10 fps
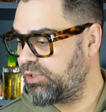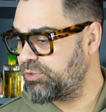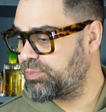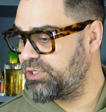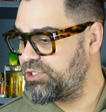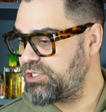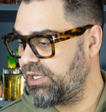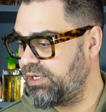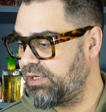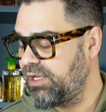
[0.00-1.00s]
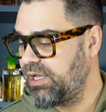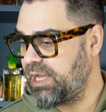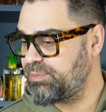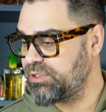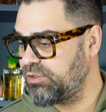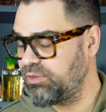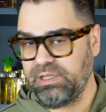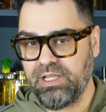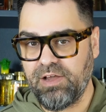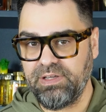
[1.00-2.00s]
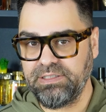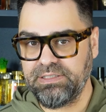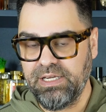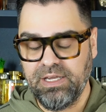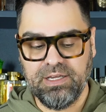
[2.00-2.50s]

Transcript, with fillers: Much appreciated. Absolutely love it.